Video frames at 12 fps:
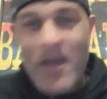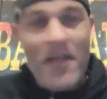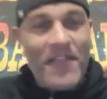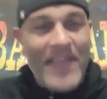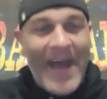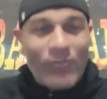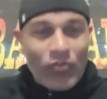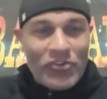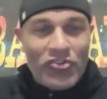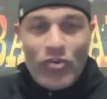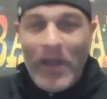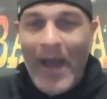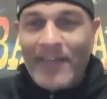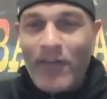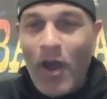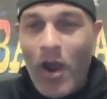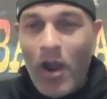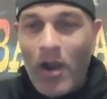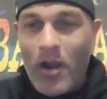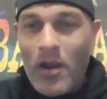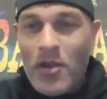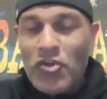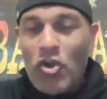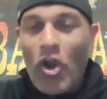That's what you guys are.
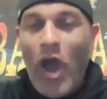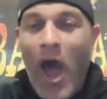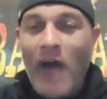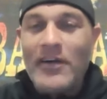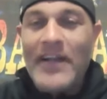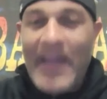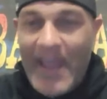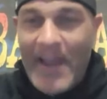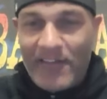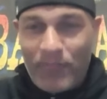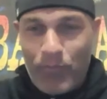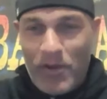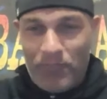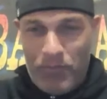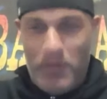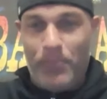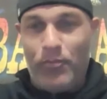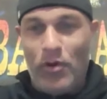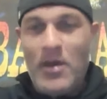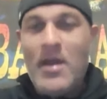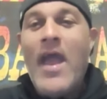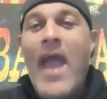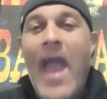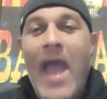You're Holiday Inn Express people.
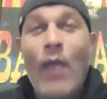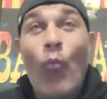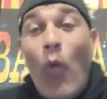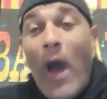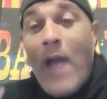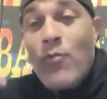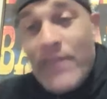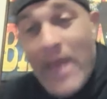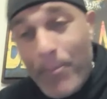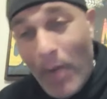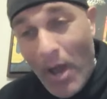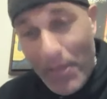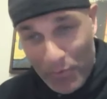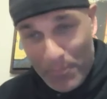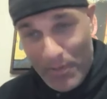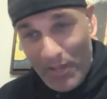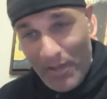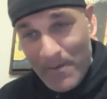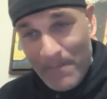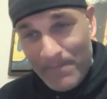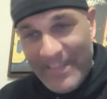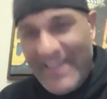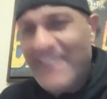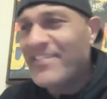And why would that bother me?
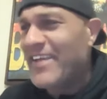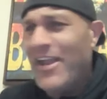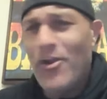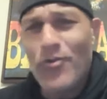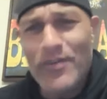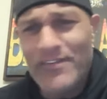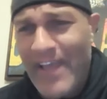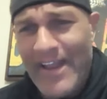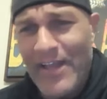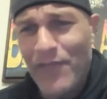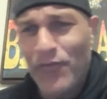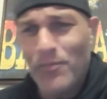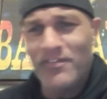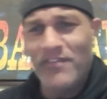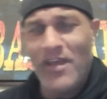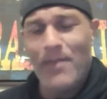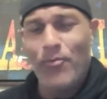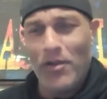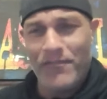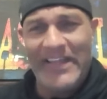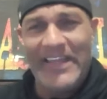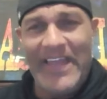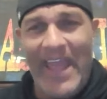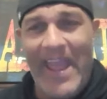It's irritating from a standpoint of the
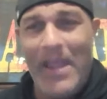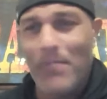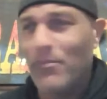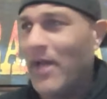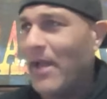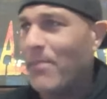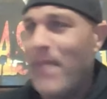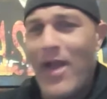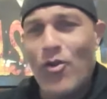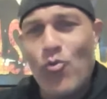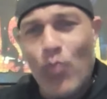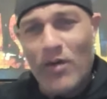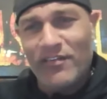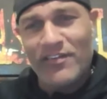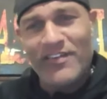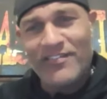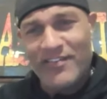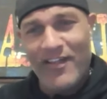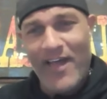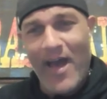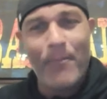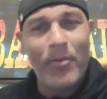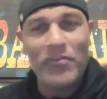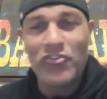game. Like, man, who wants to listen to
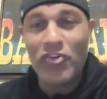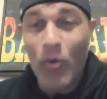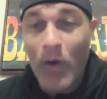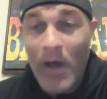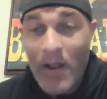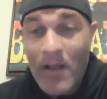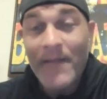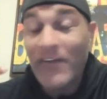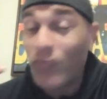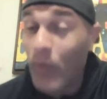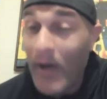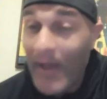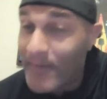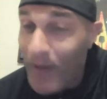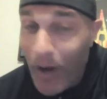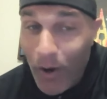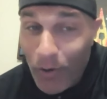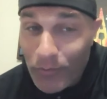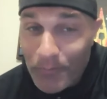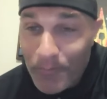that? But you know what? That's why I don't.